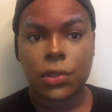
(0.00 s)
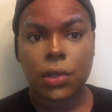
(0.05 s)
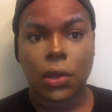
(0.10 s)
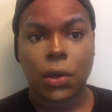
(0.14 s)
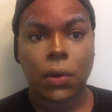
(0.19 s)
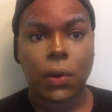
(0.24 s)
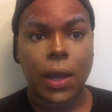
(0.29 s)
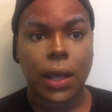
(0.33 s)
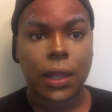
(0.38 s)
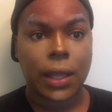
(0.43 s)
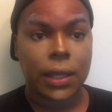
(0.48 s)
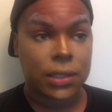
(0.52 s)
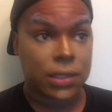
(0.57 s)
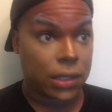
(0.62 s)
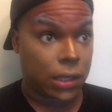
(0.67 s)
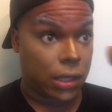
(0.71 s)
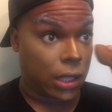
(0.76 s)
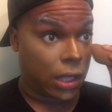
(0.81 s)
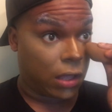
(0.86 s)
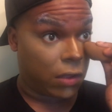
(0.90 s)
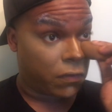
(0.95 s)
So I like
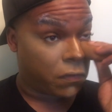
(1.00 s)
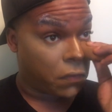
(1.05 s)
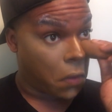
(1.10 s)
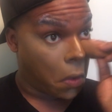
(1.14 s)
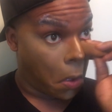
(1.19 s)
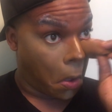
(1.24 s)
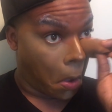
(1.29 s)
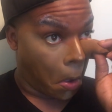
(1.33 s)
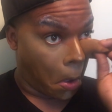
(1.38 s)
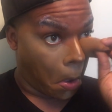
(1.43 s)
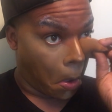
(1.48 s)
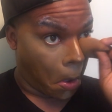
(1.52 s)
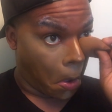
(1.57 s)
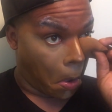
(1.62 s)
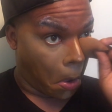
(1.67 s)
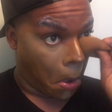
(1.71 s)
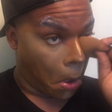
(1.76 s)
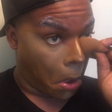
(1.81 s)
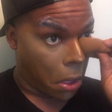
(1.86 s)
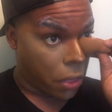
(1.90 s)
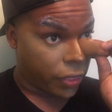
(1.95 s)
to leave
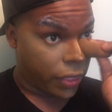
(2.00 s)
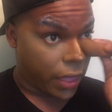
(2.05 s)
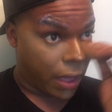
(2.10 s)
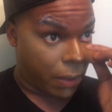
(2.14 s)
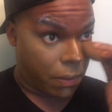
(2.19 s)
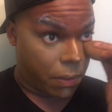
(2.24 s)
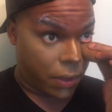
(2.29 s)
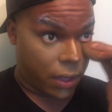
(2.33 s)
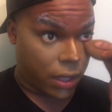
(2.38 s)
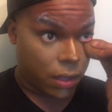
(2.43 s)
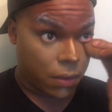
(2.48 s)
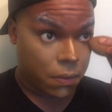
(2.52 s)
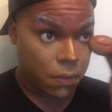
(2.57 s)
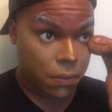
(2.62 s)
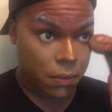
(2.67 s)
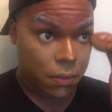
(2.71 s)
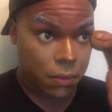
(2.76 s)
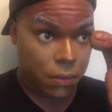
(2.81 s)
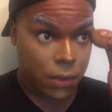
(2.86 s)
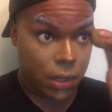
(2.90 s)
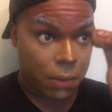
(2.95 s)
that bit.
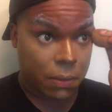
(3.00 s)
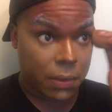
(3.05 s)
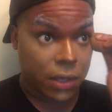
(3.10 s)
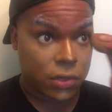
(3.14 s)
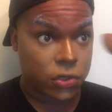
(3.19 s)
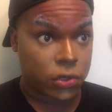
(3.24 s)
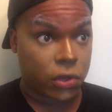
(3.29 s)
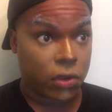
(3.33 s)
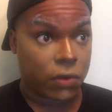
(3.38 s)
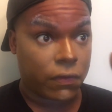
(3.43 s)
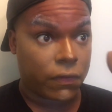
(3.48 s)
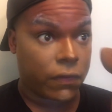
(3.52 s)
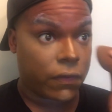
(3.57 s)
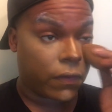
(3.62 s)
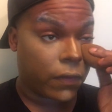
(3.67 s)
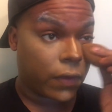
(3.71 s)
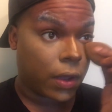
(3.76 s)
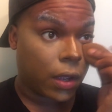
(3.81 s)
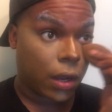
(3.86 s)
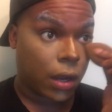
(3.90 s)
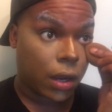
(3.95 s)
And make sure you're
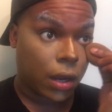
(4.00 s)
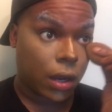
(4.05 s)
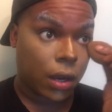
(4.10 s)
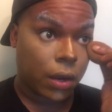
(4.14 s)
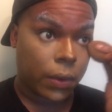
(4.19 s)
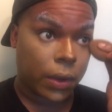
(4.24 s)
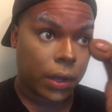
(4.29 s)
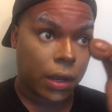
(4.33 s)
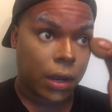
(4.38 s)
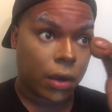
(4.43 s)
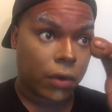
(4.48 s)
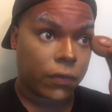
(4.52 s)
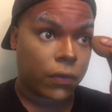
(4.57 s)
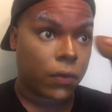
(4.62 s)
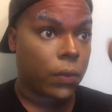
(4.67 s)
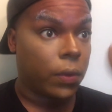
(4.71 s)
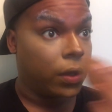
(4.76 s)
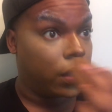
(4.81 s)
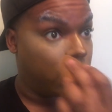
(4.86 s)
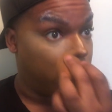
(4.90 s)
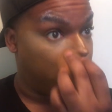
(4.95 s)
very
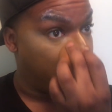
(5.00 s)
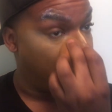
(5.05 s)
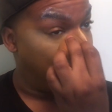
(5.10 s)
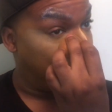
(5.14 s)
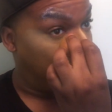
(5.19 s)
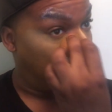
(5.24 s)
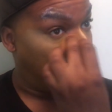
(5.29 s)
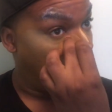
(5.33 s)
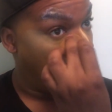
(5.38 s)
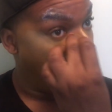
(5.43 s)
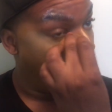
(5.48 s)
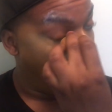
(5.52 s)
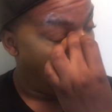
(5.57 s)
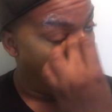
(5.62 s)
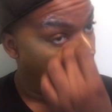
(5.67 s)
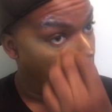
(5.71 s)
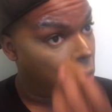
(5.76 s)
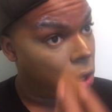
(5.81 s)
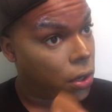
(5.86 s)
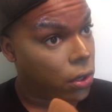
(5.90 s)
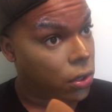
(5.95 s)
careful when you're tapping
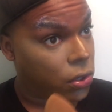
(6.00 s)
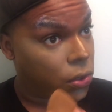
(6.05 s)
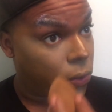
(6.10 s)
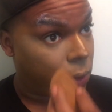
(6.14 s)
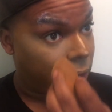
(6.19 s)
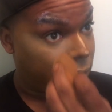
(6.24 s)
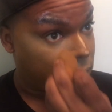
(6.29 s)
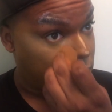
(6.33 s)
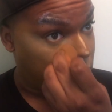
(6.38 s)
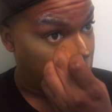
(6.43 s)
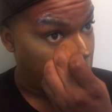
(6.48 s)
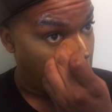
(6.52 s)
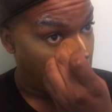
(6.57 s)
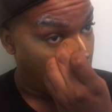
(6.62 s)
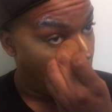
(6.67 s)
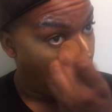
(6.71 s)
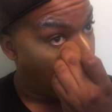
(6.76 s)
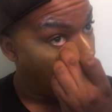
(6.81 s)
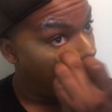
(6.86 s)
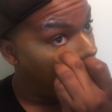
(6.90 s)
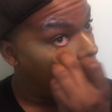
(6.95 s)
directly
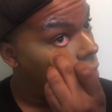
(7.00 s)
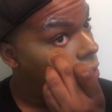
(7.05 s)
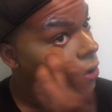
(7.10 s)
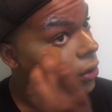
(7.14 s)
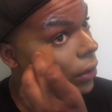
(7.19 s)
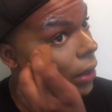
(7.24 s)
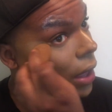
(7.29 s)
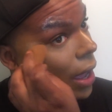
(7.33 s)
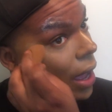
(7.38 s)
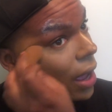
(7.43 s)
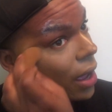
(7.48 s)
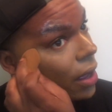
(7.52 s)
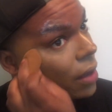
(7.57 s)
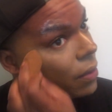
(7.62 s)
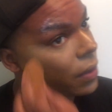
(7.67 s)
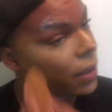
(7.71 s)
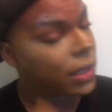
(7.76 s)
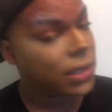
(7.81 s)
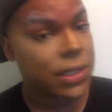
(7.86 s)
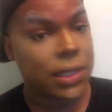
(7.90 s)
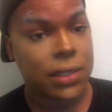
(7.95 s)
under the
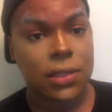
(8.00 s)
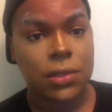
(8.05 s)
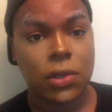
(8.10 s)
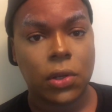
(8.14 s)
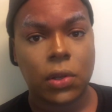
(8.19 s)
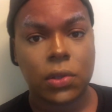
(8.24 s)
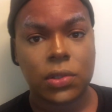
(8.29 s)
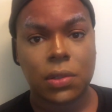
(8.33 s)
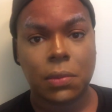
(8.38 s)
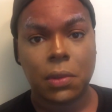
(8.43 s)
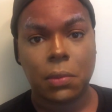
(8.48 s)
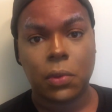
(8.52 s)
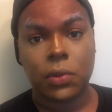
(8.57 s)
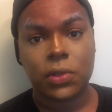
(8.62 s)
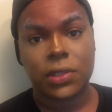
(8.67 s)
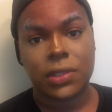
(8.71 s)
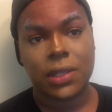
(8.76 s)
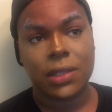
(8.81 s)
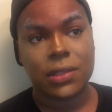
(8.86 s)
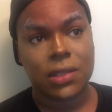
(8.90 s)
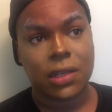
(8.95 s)
eye because it's, some of the
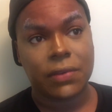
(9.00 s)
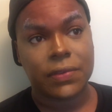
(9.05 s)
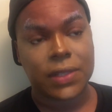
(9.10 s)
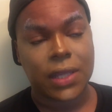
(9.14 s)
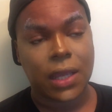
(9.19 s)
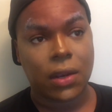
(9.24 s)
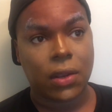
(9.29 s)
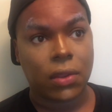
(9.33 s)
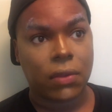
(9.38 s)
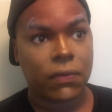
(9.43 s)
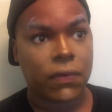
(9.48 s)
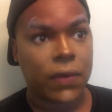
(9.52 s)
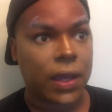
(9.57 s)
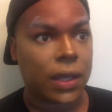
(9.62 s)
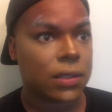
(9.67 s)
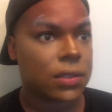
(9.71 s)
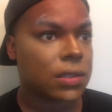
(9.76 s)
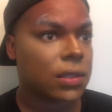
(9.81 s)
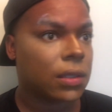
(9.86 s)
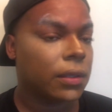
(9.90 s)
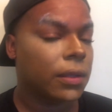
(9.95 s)
most sensitive skin on the
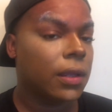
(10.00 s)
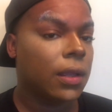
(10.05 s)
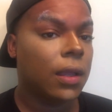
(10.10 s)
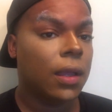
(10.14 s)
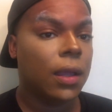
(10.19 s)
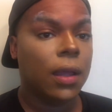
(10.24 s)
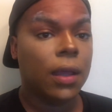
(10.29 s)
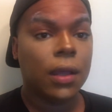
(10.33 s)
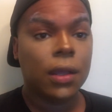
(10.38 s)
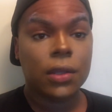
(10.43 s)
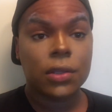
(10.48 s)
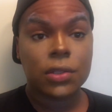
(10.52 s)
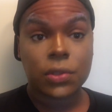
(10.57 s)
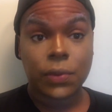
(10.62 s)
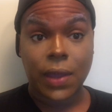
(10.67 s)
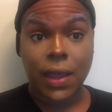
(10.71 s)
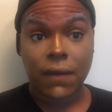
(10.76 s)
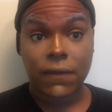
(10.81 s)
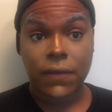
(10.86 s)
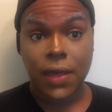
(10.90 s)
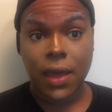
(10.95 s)
face.
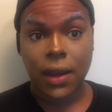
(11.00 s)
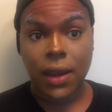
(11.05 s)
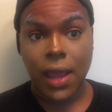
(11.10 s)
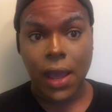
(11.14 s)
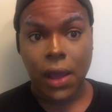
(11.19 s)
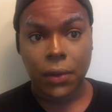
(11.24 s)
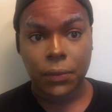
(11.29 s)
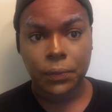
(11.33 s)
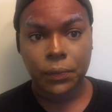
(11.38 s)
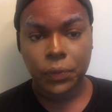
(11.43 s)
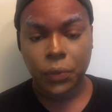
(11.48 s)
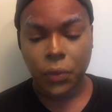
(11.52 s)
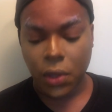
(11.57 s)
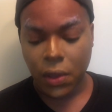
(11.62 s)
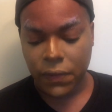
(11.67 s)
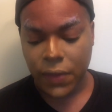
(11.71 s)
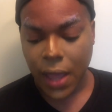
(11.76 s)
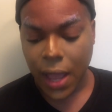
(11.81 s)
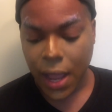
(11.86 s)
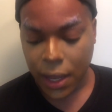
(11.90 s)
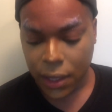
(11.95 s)
So we have that down.
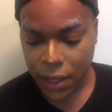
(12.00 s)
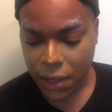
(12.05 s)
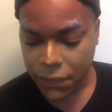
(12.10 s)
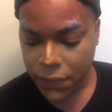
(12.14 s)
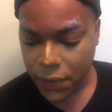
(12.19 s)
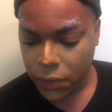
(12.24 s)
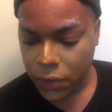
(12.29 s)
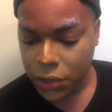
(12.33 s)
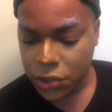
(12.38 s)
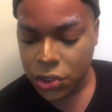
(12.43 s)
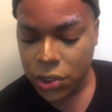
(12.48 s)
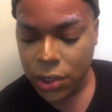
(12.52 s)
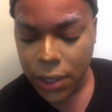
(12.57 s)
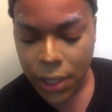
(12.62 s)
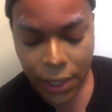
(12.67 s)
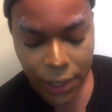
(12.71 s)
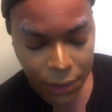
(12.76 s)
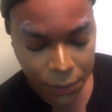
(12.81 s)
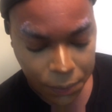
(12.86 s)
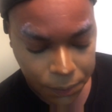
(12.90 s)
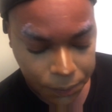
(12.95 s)
We have the highlight foundation
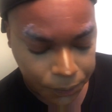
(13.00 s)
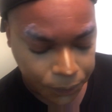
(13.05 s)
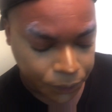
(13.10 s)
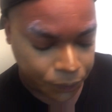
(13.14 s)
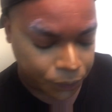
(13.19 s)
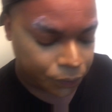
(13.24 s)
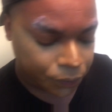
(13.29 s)
in.